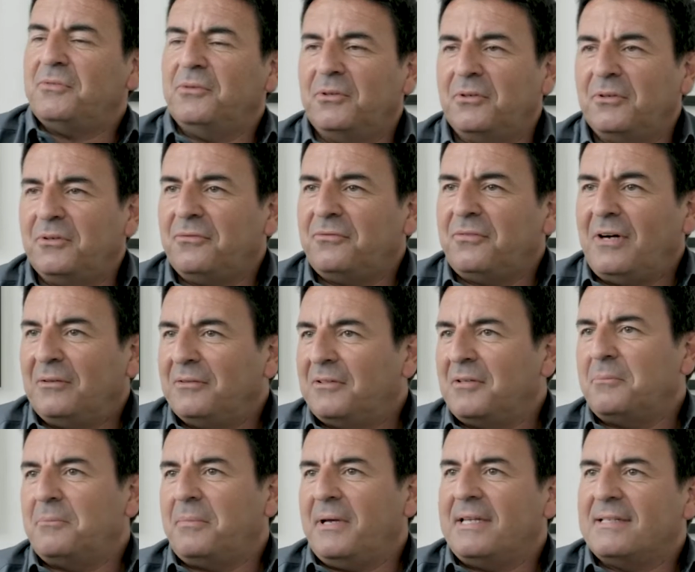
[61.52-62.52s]
for
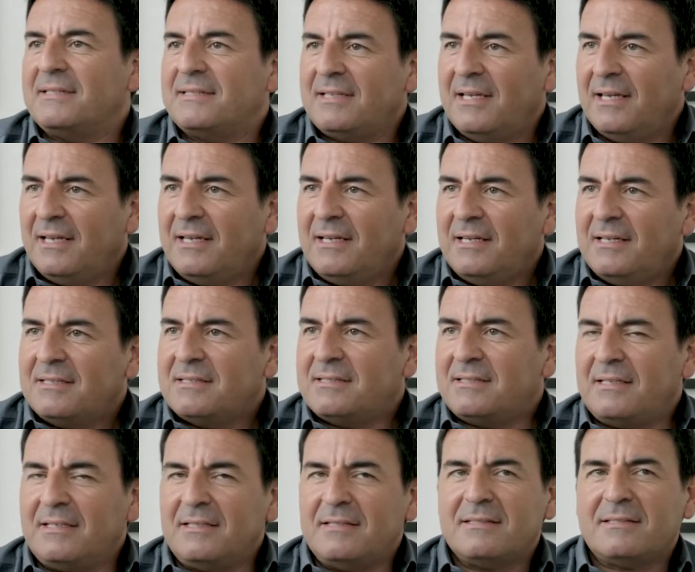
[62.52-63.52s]
fountain pens
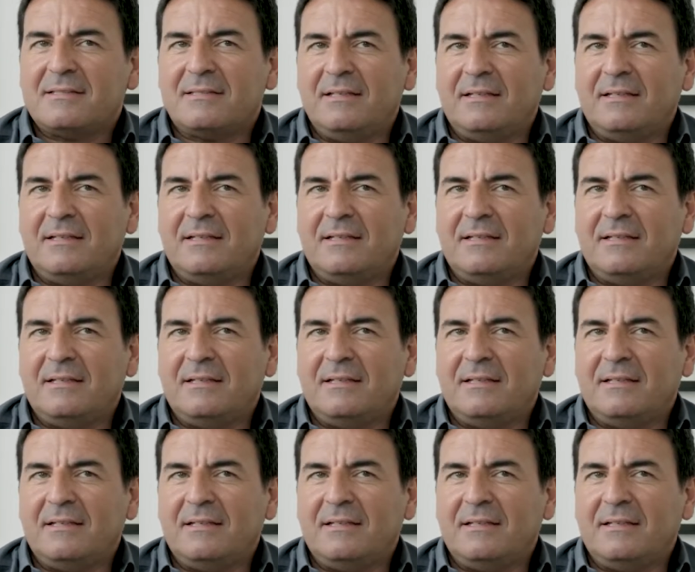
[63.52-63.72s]
since